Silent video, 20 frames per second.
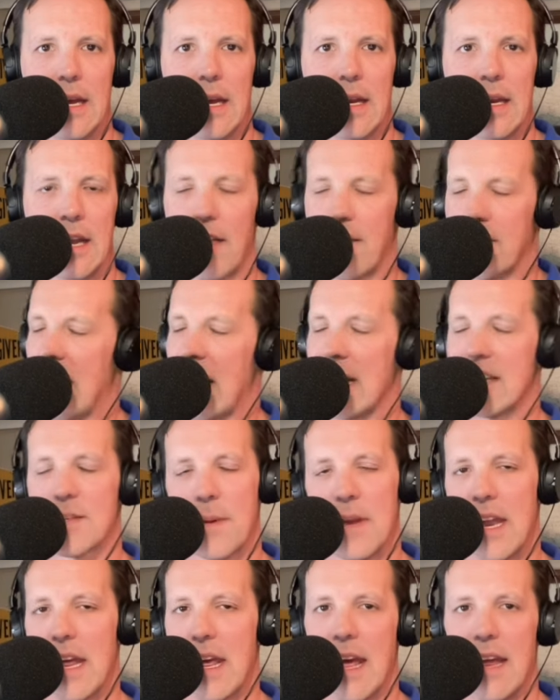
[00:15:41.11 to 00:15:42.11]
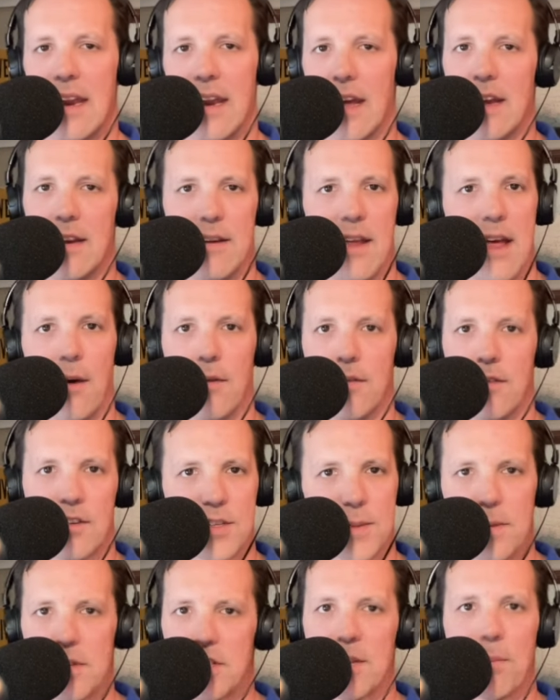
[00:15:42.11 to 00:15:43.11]
Now, there has been
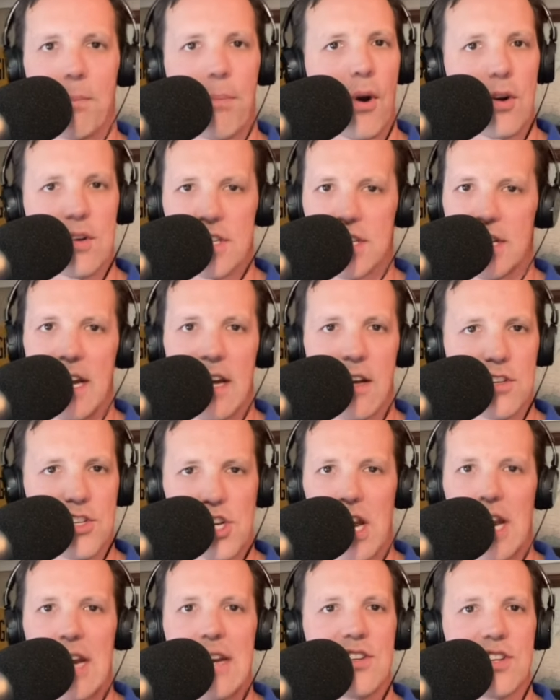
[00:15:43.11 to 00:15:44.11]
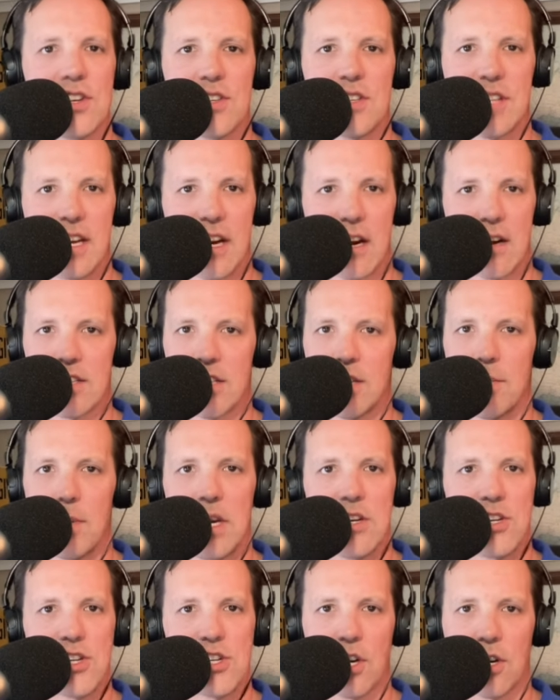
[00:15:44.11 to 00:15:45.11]
there's been some personnel changes there, to
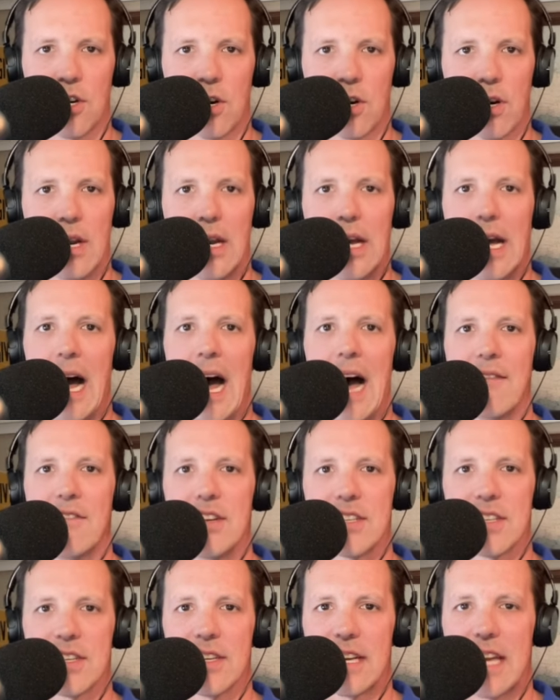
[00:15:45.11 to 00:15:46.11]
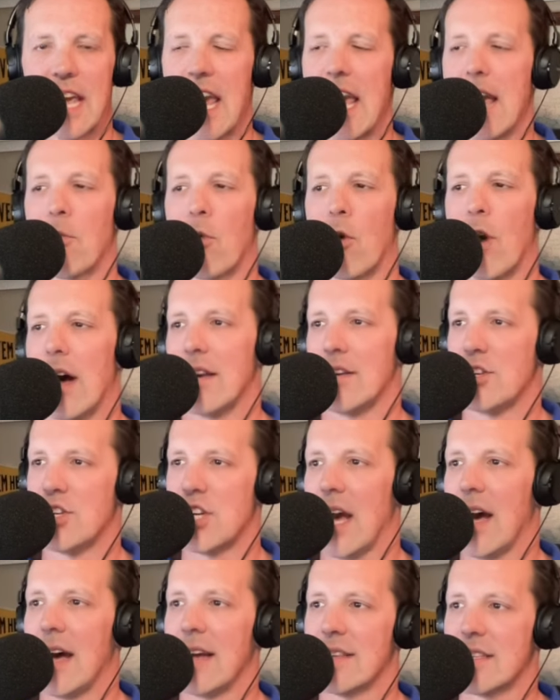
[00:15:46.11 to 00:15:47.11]
be sure. Obviously, Cameron
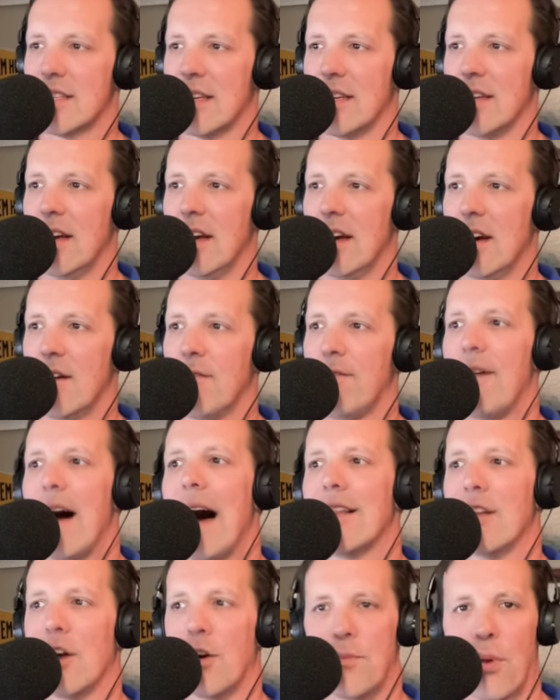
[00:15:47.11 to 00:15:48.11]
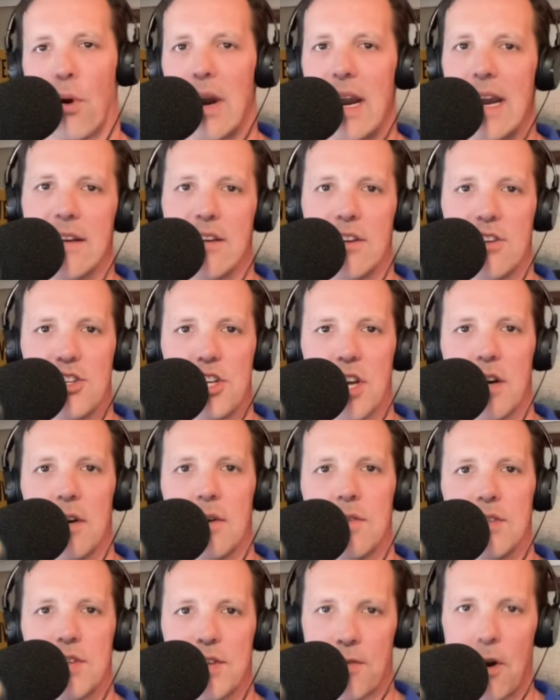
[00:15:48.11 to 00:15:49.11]
Johnson followed Brandon
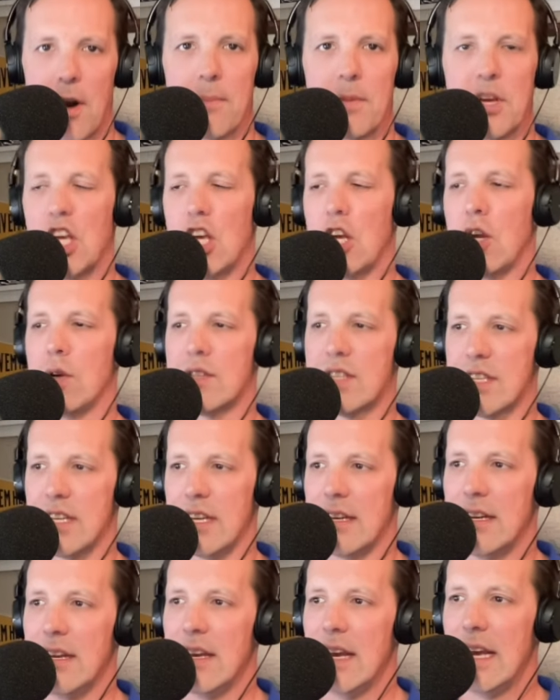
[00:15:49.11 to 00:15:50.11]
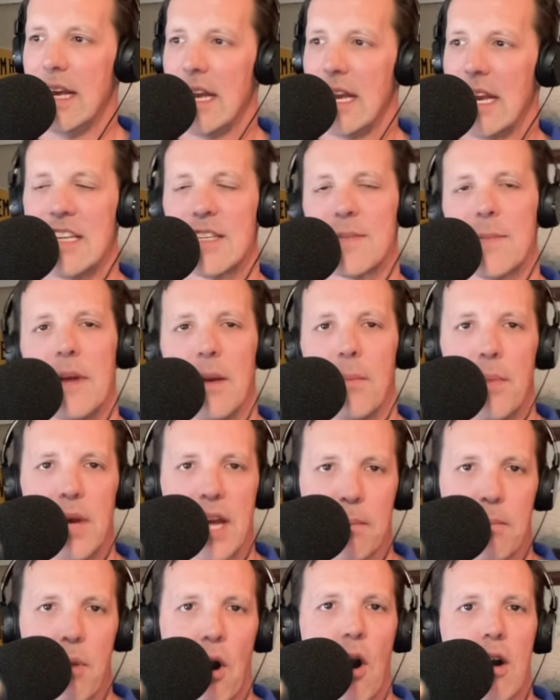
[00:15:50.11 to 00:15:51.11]
Jones from Houston. He's been a
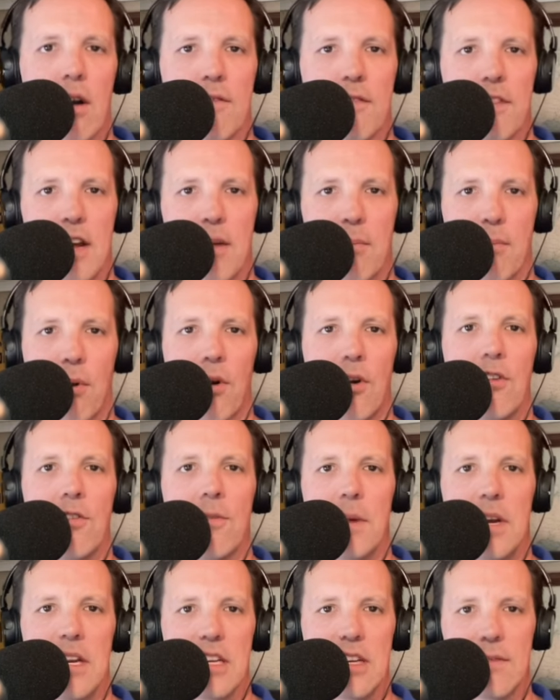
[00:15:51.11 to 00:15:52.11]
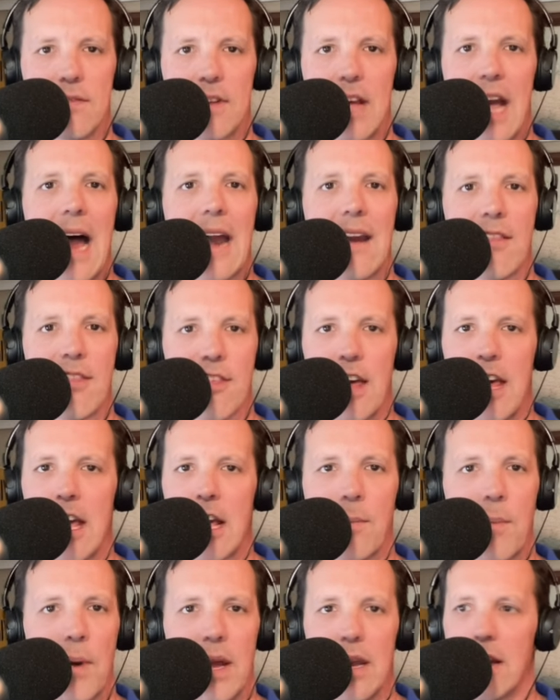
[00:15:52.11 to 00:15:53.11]
big part of the improvement, you've got to
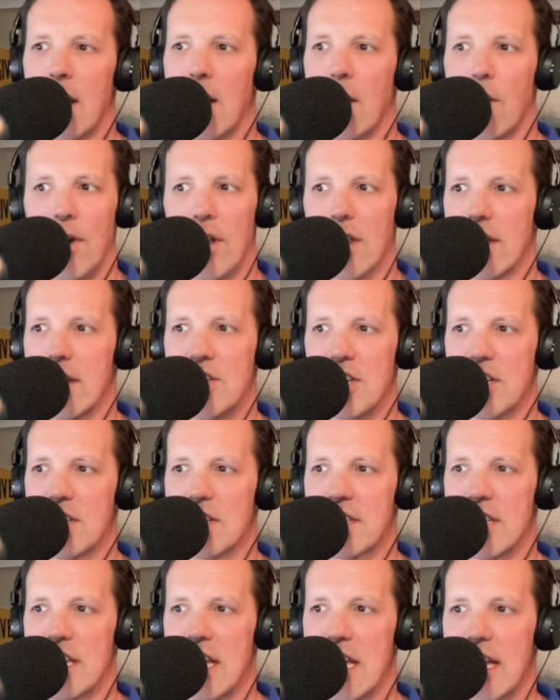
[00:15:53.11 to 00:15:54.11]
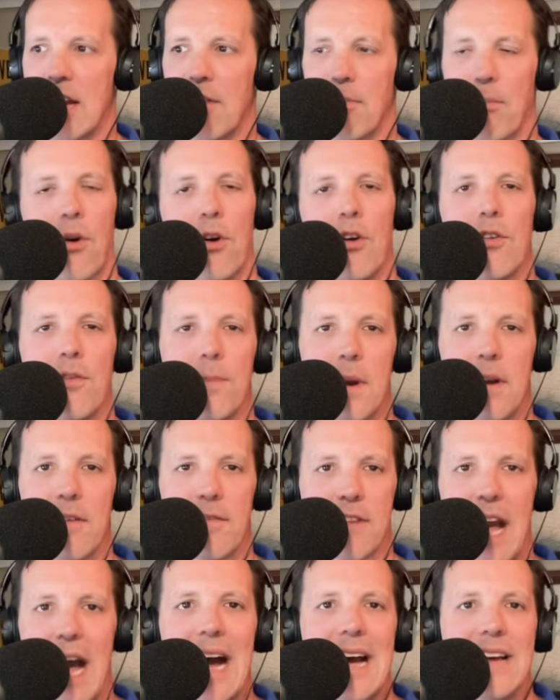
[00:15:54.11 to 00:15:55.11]
think, but really just the improvement
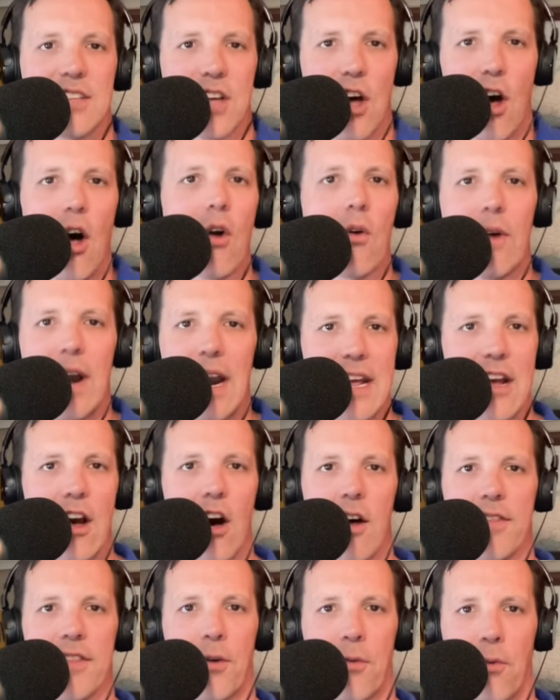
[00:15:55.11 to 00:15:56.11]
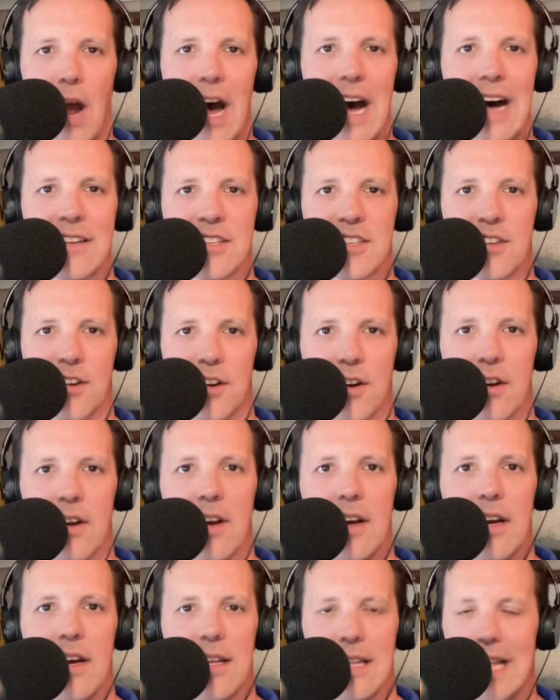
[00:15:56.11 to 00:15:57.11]
of guys already on the roster,
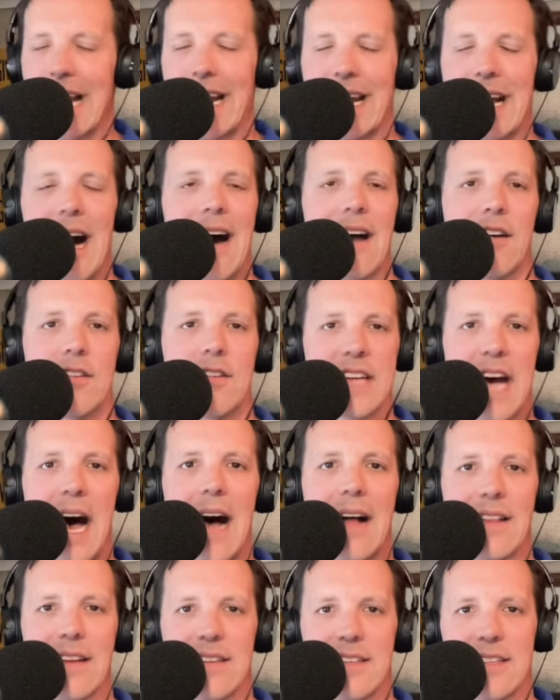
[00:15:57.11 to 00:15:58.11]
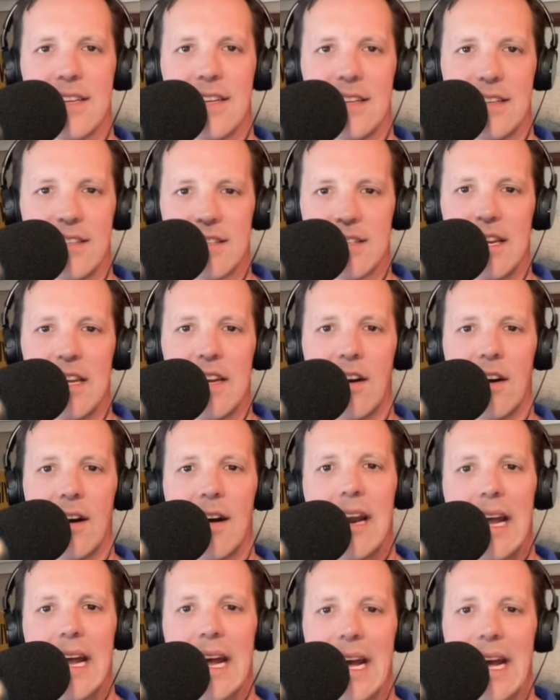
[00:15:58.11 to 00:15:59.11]
like Connor Tolleson at center,
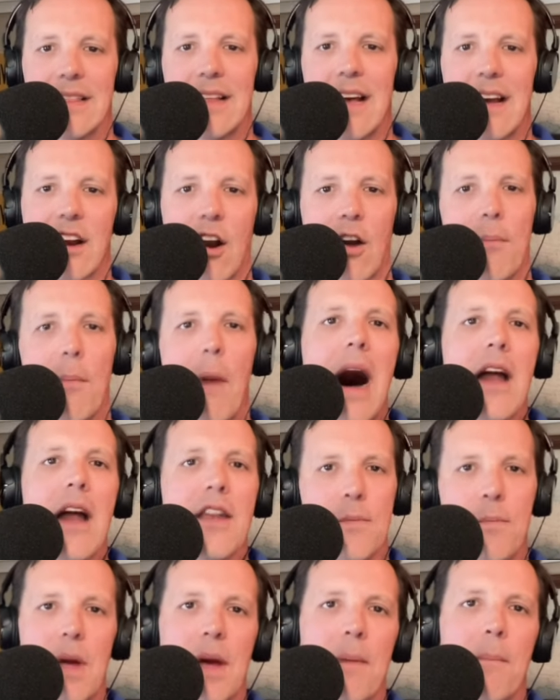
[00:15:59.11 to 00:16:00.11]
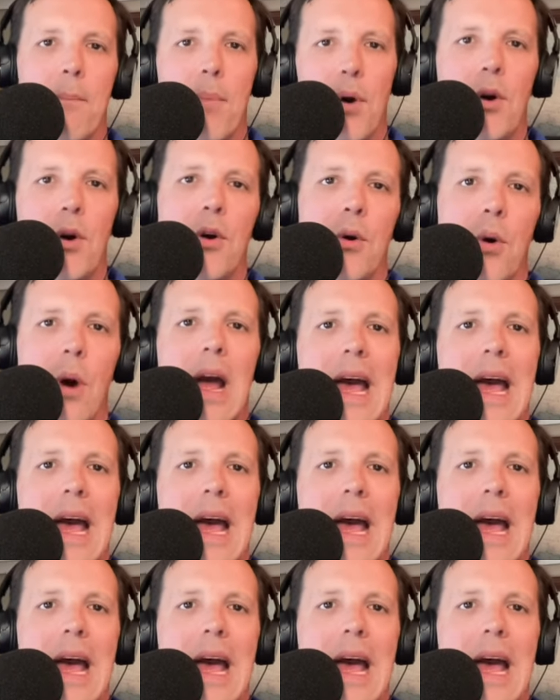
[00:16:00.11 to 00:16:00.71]
and like Armand Membou